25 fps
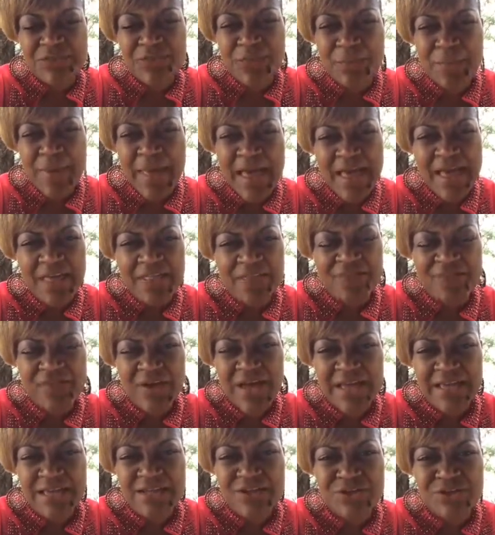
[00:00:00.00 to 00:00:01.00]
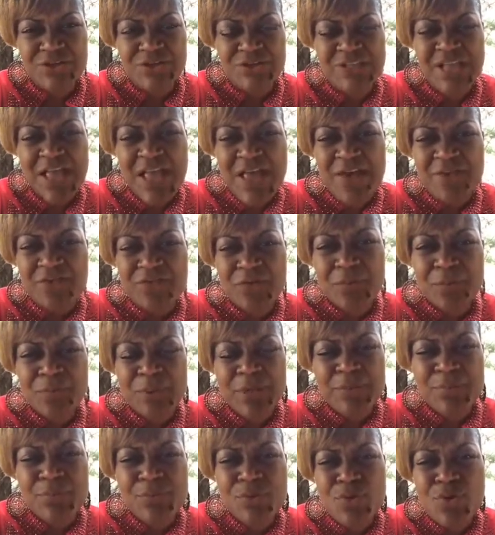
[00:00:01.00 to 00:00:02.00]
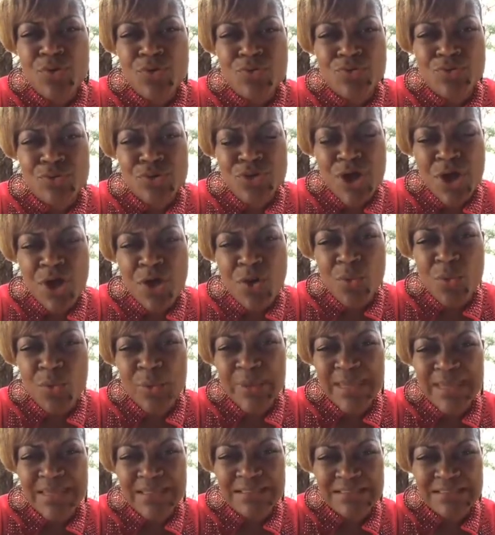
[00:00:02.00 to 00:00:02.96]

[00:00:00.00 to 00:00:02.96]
for pathfinders, for people who know way